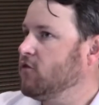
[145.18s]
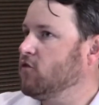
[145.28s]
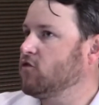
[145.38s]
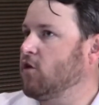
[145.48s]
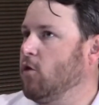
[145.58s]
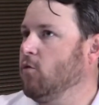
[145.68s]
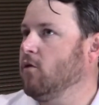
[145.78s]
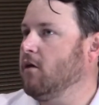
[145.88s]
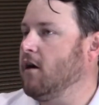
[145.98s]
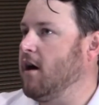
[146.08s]

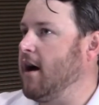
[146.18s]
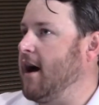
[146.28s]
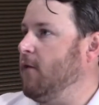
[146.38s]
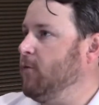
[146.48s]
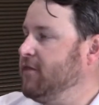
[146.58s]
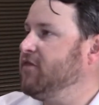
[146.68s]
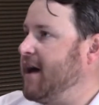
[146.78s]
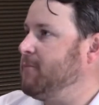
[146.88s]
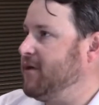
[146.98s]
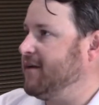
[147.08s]
So, with
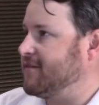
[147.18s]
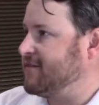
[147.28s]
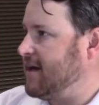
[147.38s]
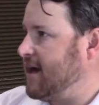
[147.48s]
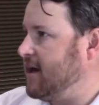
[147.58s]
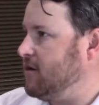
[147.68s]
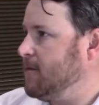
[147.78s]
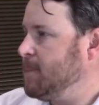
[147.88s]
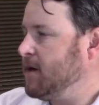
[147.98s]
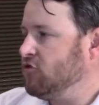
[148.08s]
that being
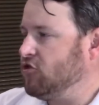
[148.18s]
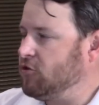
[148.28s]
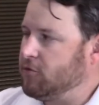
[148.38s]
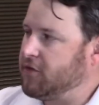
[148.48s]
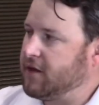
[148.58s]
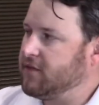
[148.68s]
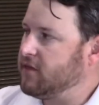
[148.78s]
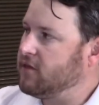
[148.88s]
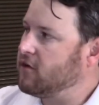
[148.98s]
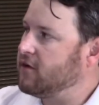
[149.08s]
said, do you think
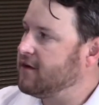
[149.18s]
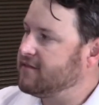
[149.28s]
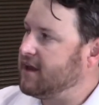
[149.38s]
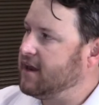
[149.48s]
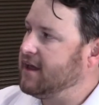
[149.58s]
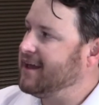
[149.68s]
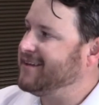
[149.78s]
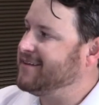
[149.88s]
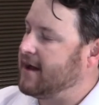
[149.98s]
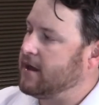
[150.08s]
that there is any
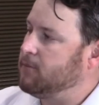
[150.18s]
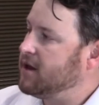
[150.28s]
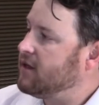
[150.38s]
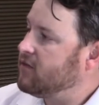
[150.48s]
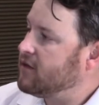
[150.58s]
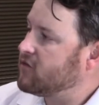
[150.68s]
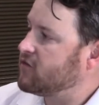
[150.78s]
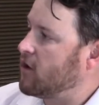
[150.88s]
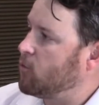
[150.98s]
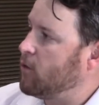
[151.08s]
indictment in
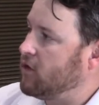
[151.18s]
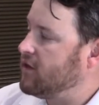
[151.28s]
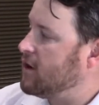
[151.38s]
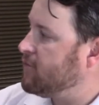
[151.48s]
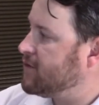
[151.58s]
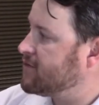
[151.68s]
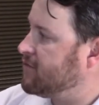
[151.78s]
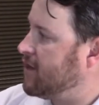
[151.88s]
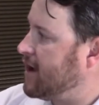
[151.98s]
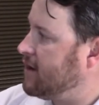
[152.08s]
this on where the
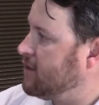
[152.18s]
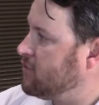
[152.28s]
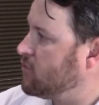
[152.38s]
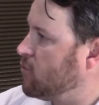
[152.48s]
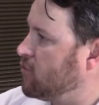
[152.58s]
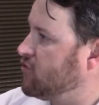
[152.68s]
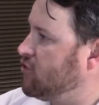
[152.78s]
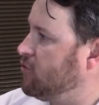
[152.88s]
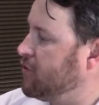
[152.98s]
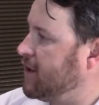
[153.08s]
offensive line is, or
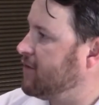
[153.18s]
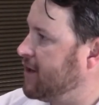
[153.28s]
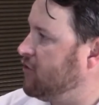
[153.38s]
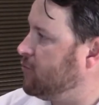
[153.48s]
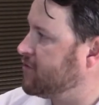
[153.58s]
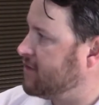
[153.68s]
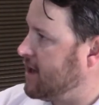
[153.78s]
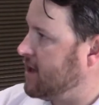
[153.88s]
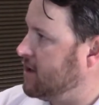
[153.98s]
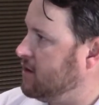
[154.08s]
do you think, like you
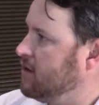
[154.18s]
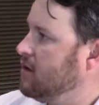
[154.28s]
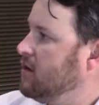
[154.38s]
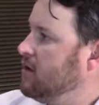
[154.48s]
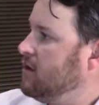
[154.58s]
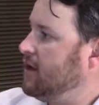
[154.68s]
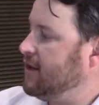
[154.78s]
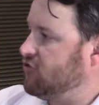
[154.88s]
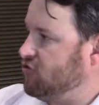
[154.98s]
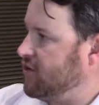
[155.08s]
said,
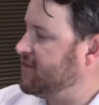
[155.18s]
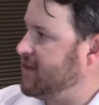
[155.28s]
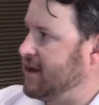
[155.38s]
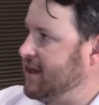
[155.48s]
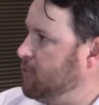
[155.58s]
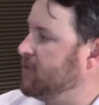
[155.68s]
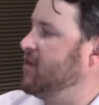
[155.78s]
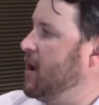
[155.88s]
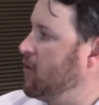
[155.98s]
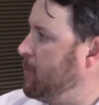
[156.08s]
it's just that he was
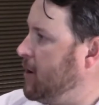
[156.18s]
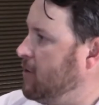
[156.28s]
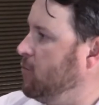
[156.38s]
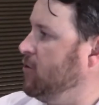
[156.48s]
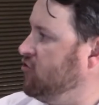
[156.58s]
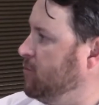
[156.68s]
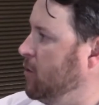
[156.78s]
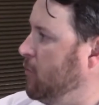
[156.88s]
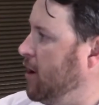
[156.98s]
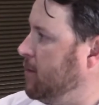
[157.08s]
the heir apparent when
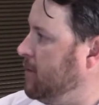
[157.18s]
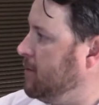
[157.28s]
Jimbo brought him